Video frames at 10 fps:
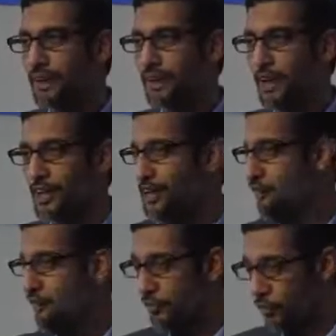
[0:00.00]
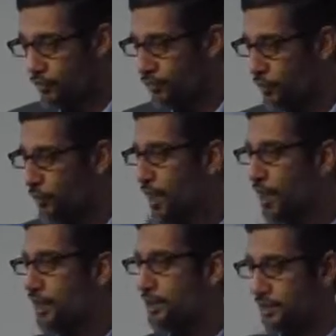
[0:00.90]
you know, I didn't have a phone for a
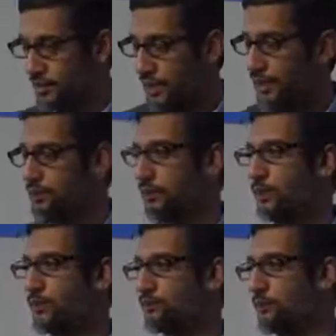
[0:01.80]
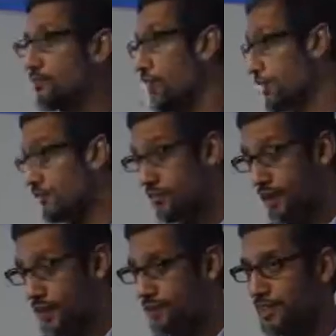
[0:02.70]
while, telephone, we waited
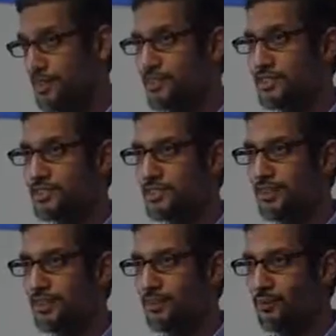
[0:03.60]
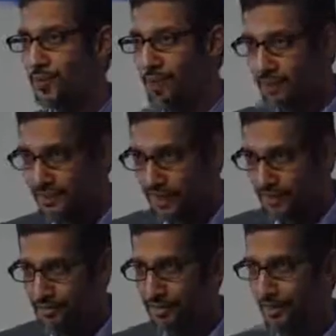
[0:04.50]
5 years, we got a
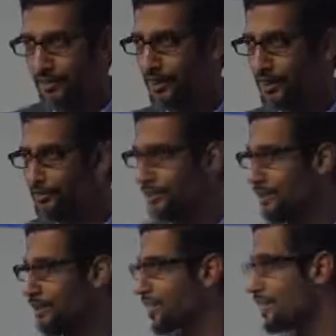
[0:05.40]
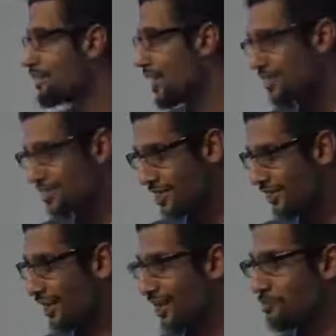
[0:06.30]
telephone, it fundamentally changed our
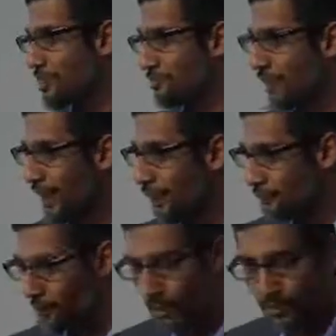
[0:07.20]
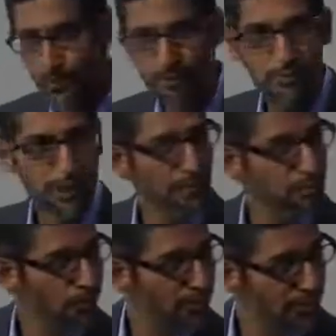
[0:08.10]
life. People came to our home to make
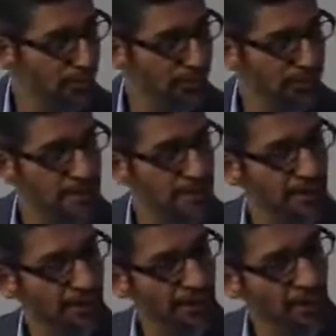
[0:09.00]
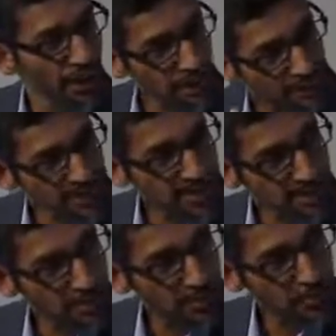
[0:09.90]
phone calls. You know, I
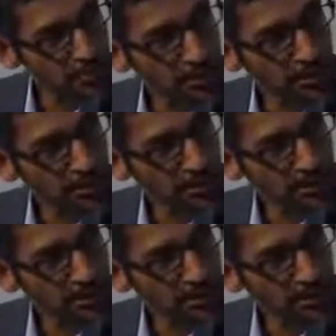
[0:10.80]
still remember